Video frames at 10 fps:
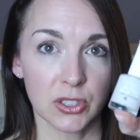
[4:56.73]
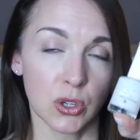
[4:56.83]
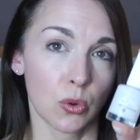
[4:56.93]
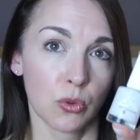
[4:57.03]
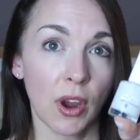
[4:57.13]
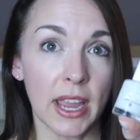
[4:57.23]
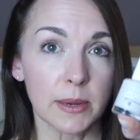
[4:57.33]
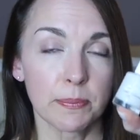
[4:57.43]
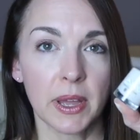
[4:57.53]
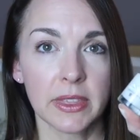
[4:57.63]
So great,
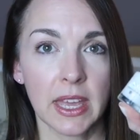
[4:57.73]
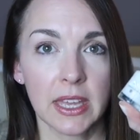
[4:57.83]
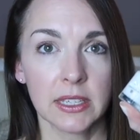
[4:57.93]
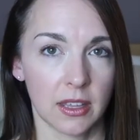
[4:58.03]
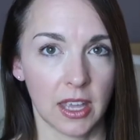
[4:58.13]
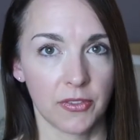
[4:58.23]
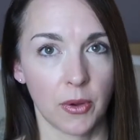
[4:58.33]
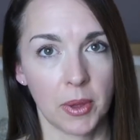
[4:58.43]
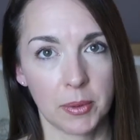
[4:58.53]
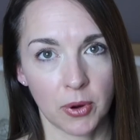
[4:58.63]
but then gave all my